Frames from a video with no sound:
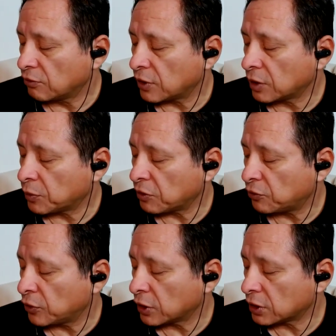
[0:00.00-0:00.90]
Philippa
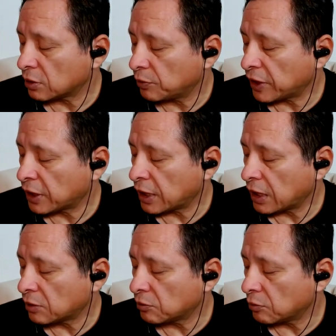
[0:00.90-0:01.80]
Foot, big name,